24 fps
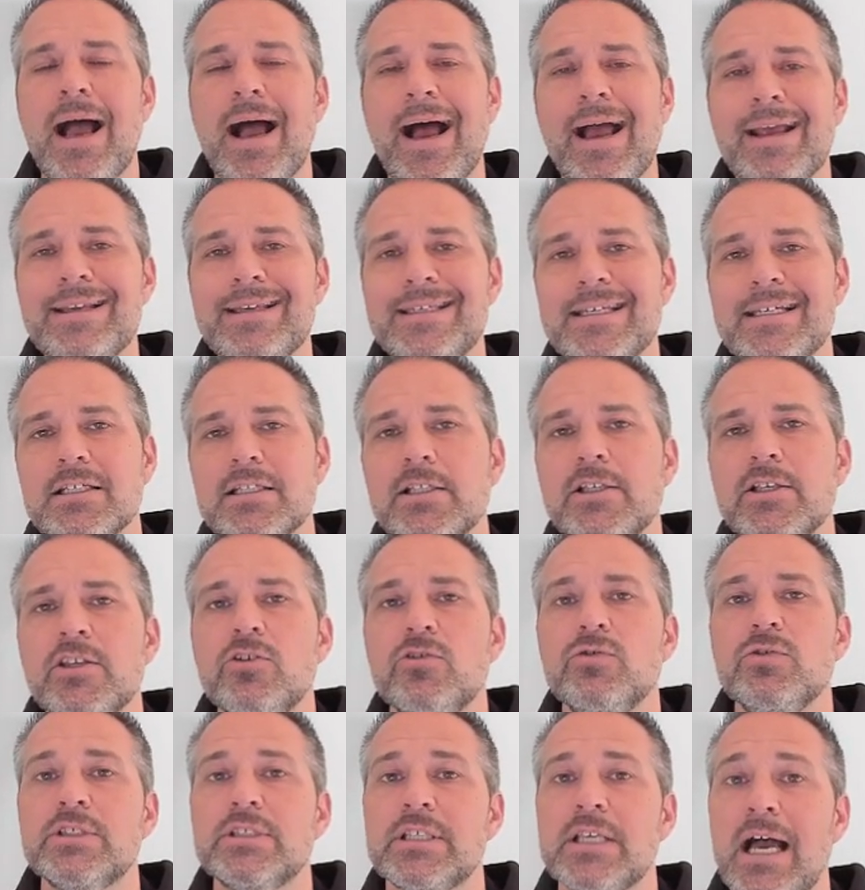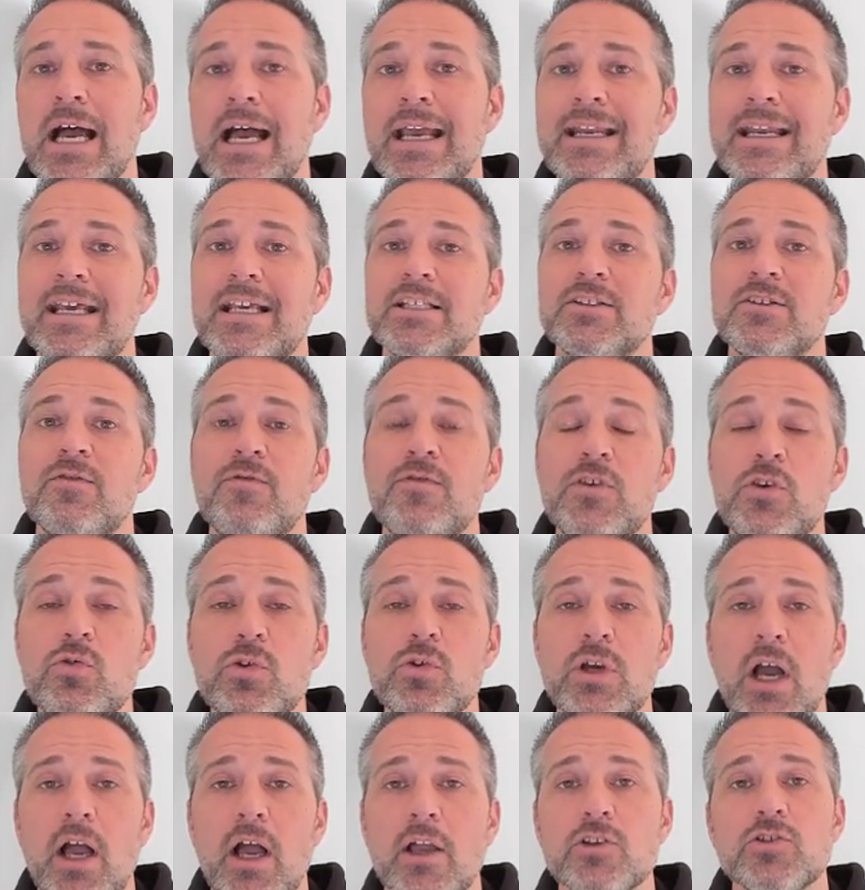Ideally, you sign as few
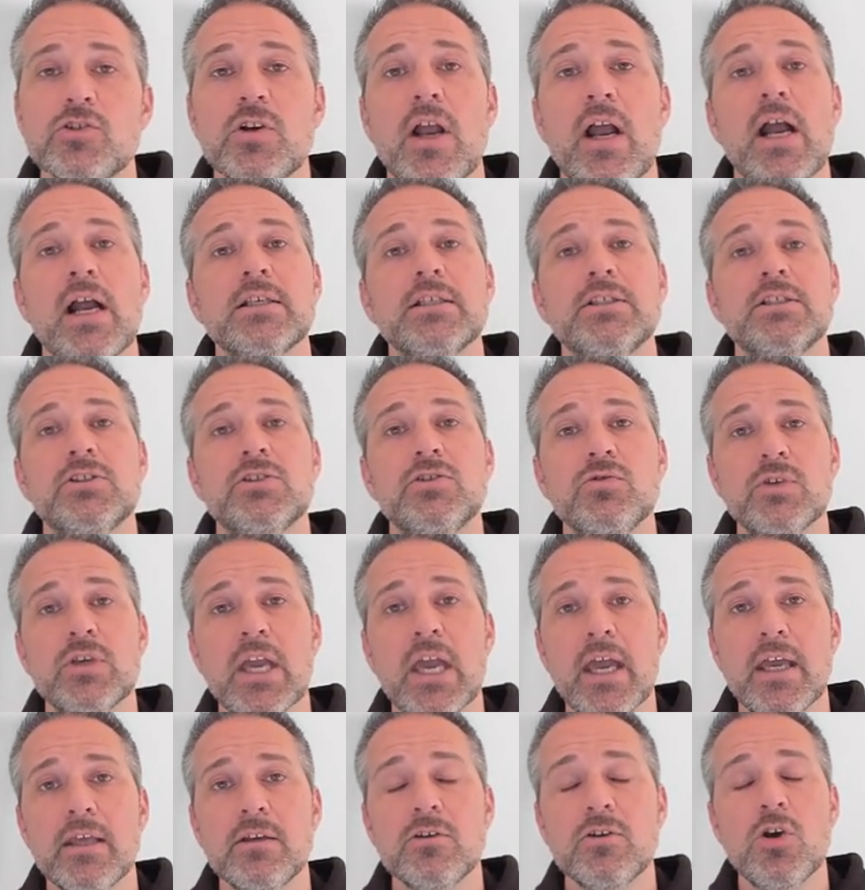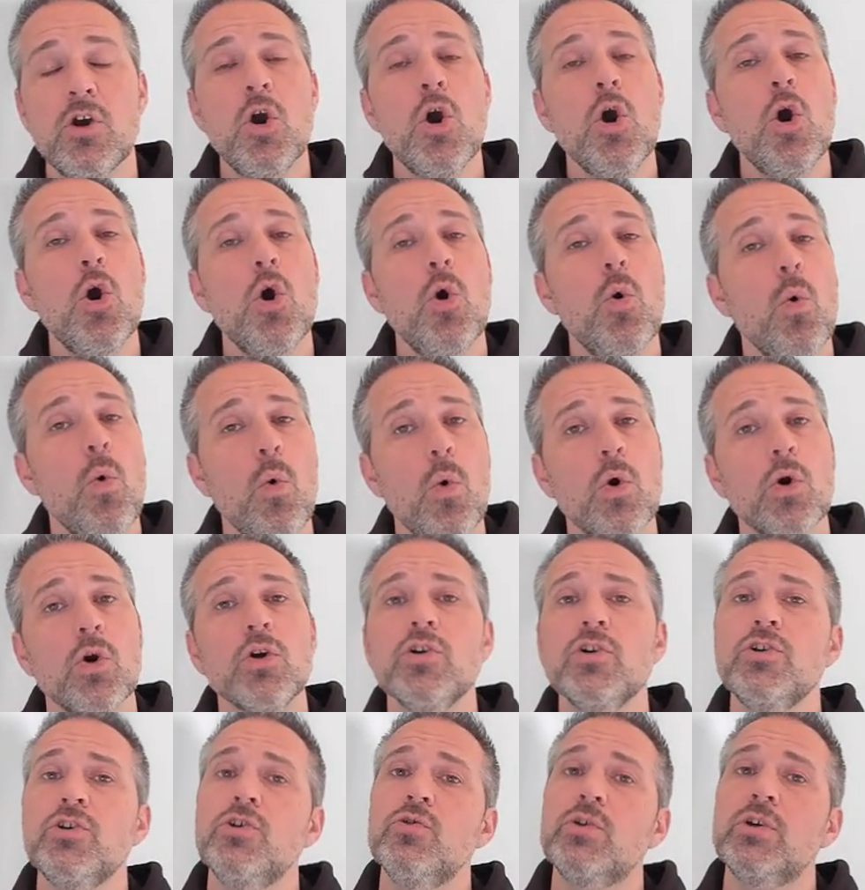contracts as you can,
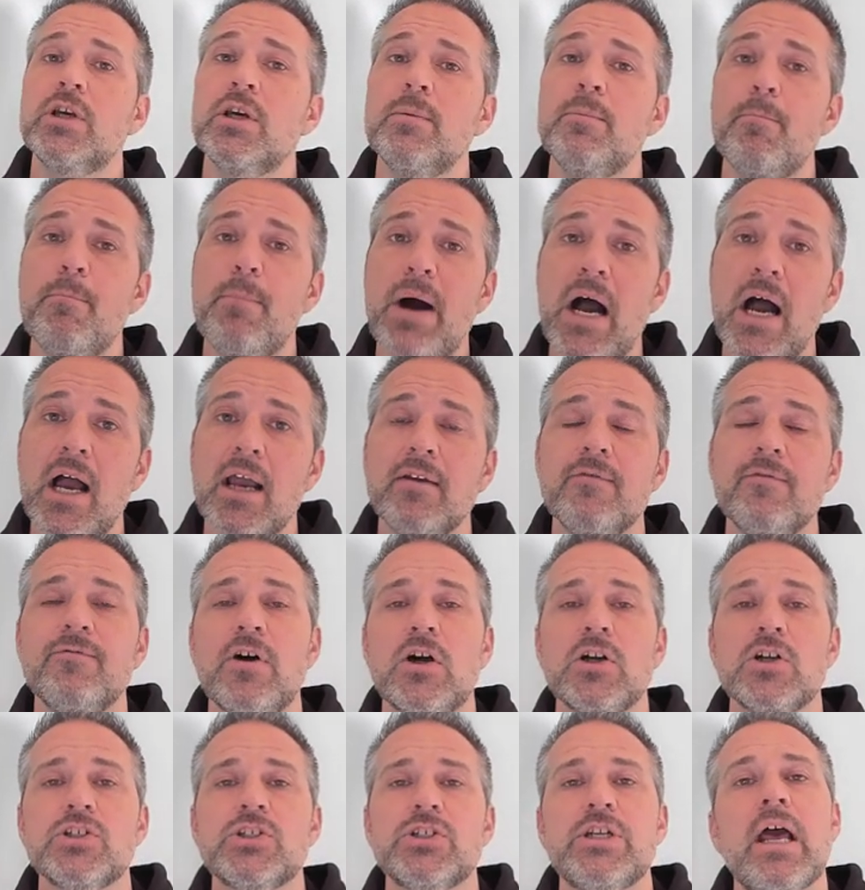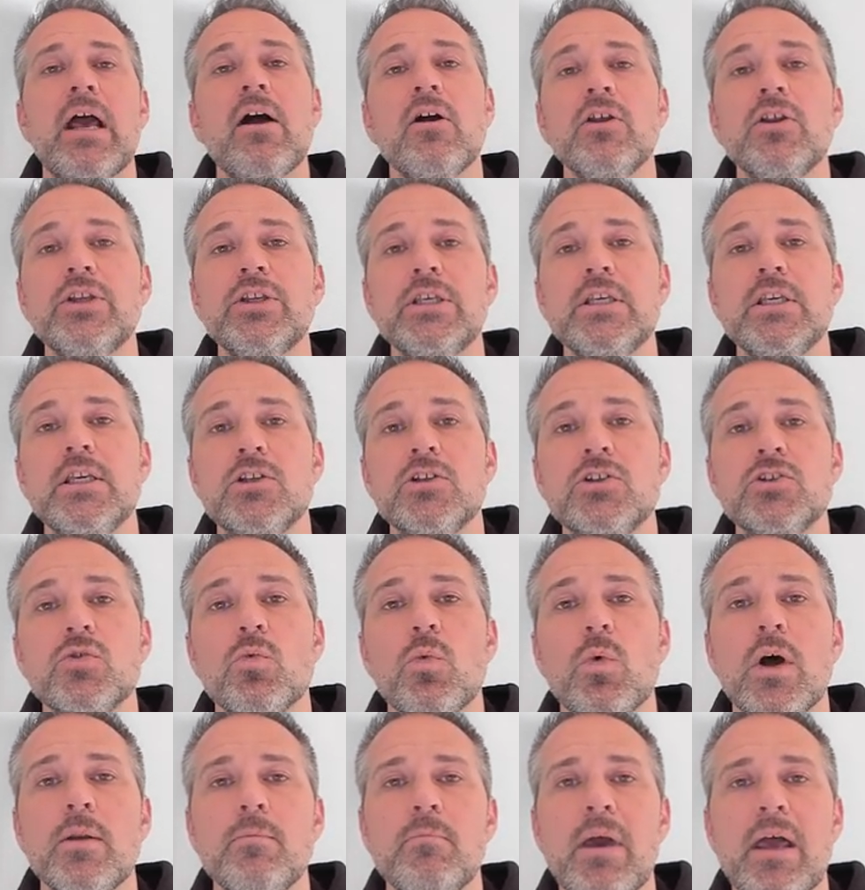or you combine functionality into
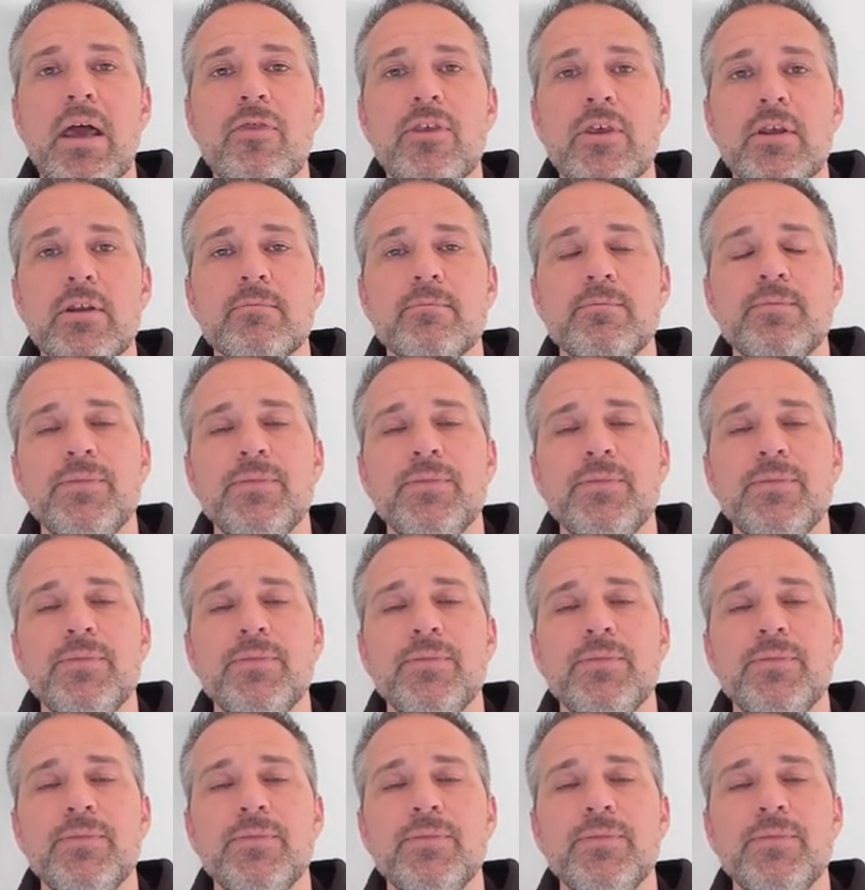one method.